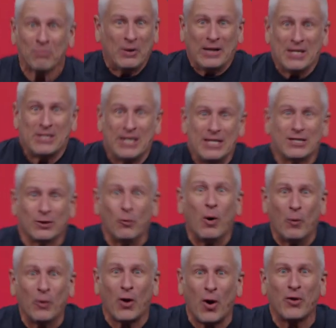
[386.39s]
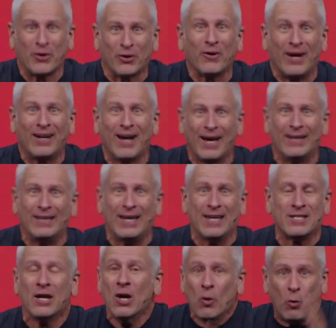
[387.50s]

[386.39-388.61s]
because he's the one with all the great ideas,